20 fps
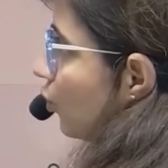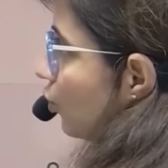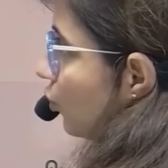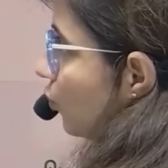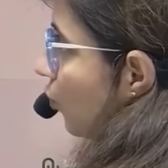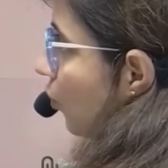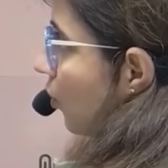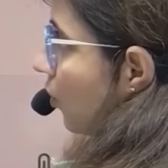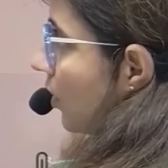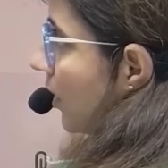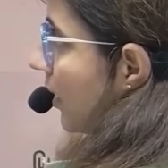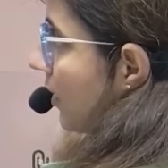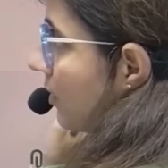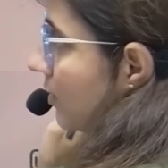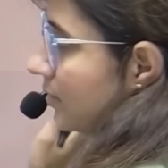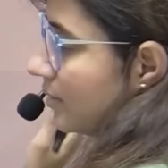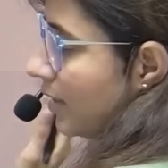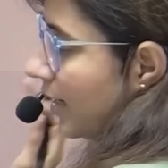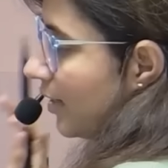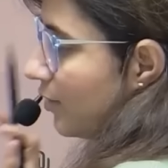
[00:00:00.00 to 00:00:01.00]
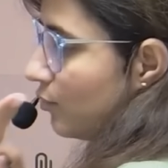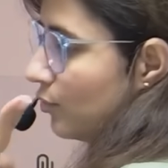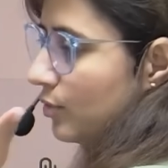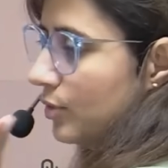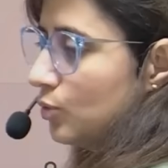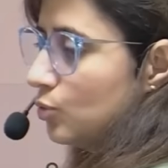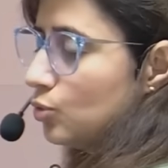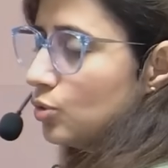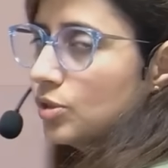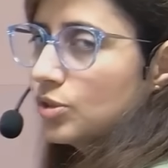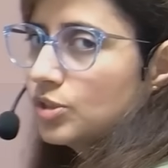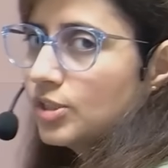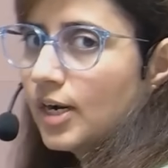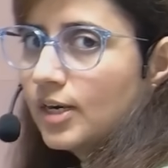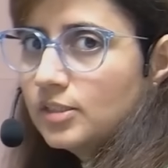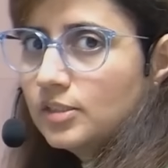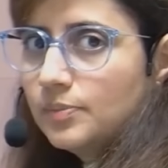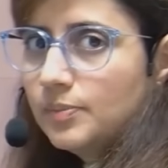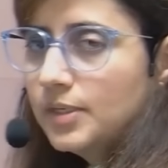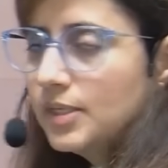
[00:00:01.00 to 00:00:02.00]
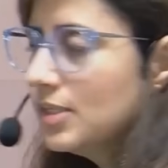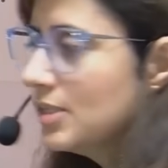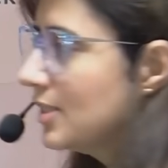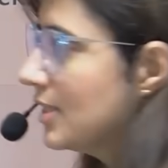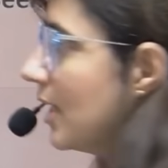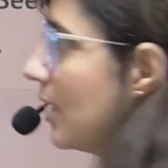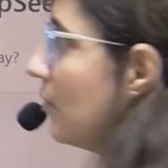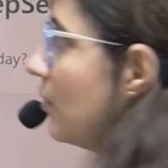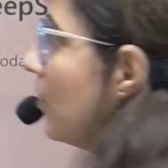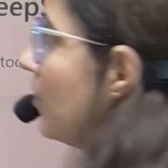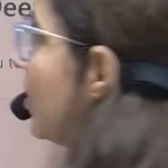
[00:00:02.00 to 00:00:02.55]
what you want, like like we use ChatGPT, same